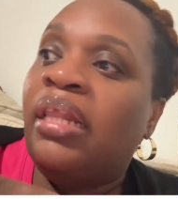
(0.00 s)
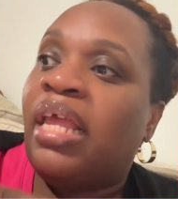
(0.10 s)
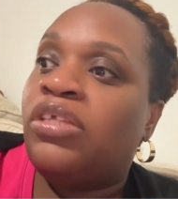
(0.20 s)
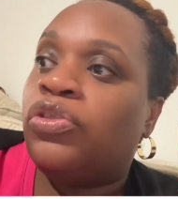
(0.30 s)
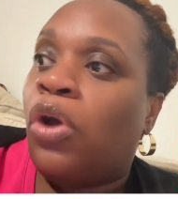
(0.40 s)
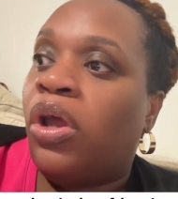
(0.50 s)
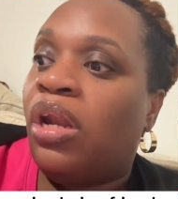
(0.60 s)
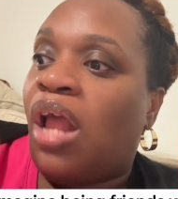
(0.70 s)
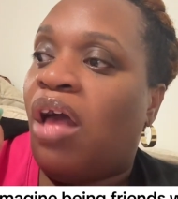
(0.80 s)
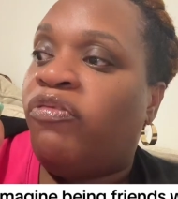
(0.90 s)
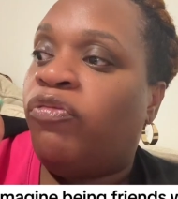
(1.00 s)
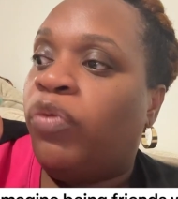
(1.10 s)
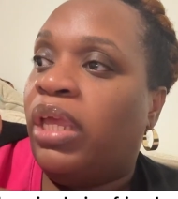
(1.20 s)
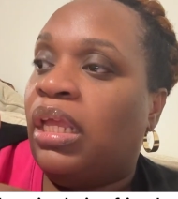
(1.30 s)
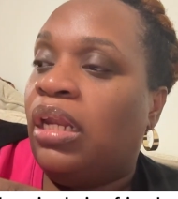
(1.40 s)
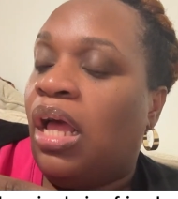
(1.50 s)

They started off with